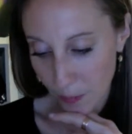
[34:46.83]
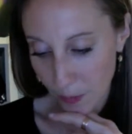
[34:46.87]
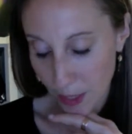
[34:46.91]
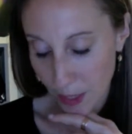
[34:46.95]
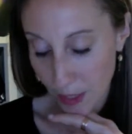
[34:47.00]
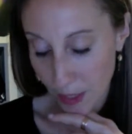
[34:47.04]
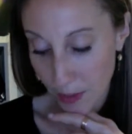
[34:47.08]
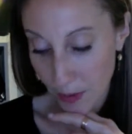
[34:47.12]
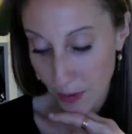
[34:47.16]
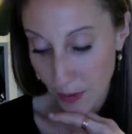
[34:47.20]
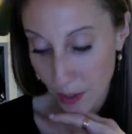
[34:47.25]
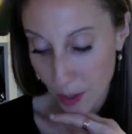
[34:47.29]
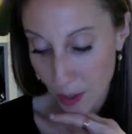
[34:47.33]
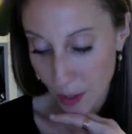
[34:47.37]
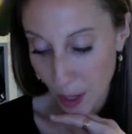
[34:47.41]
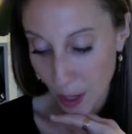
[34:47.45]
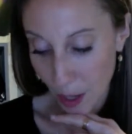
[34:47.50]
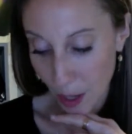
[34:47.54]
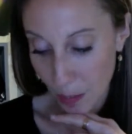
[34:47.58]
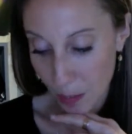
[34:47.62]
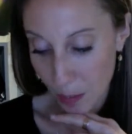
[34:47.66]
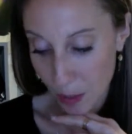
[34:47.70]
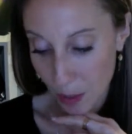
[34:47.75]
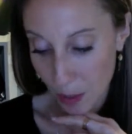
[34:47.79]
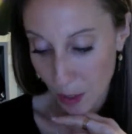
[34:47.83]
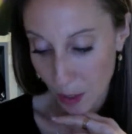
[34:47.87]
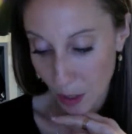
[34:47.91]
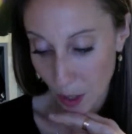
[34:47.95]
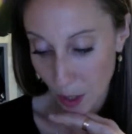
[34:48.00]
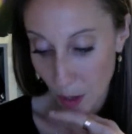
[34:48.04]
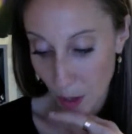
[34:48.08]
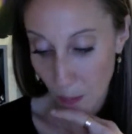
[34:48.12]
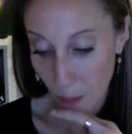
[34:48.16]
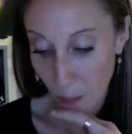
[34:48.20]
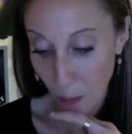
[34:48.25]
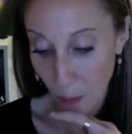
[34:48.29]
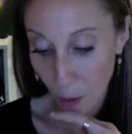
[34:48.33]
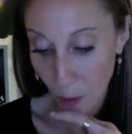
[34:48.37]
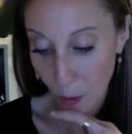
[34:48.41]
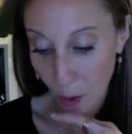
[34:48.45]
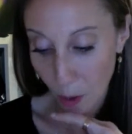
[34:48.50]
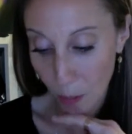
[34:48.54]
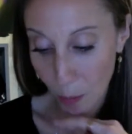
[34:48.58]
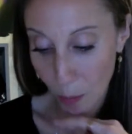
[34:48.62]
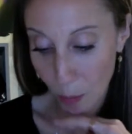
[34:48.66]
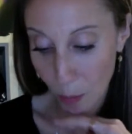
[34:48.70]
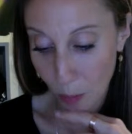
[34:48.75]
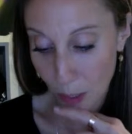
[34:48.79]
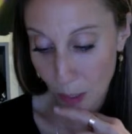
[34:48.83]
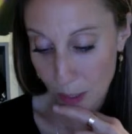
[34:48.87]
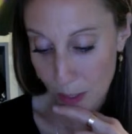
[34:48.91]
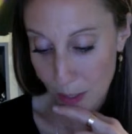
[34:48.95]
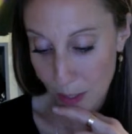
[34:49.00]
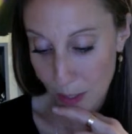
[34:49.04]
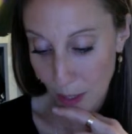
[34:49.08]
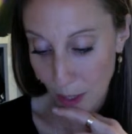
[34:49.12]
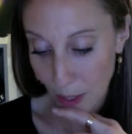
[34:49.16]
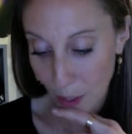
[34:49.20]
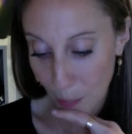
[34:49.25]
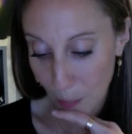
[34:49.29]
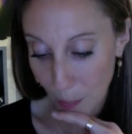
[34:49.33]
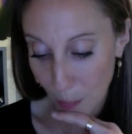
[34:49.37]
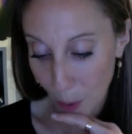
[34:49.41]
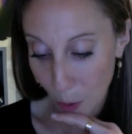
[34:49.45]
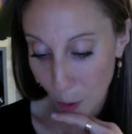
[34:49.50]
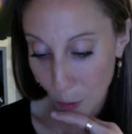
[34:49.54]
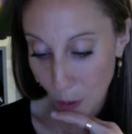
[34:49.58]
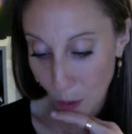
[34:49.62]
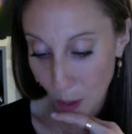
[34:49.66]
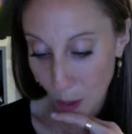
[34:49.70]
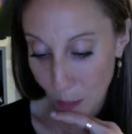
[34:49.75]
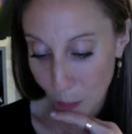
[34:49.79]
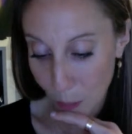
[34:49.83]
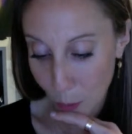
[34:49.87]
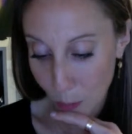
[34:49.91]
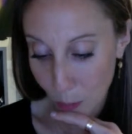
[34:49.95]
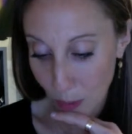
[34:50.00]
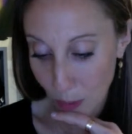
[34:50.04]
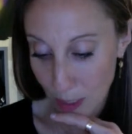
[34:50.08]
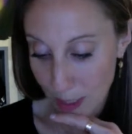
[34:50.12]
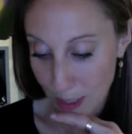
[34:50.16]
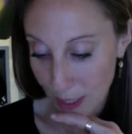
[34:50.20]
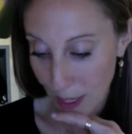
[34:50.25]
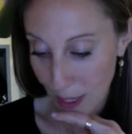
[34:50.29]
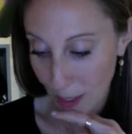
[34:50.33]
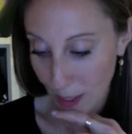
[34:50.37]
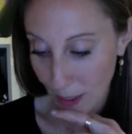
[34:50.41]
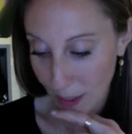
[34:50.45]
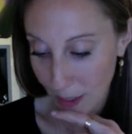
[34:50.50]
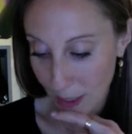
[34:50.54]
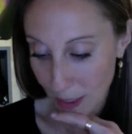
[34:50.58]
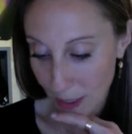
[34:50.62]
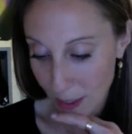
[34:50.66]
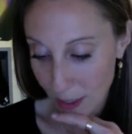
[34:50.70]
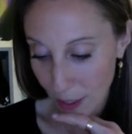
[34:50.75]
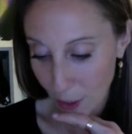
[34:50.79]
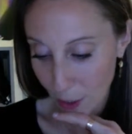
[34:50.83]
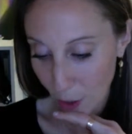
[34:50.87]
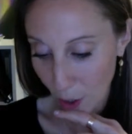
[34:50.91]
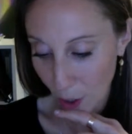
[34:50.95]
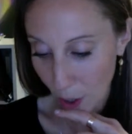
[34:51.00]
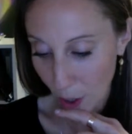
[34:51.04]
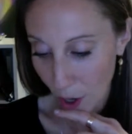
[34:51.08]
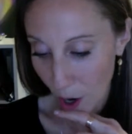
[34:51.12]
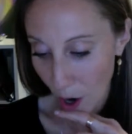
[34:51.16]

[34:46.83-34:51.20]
That's in the Psalms. Marabu Masecha, Marabu Masecha, he said,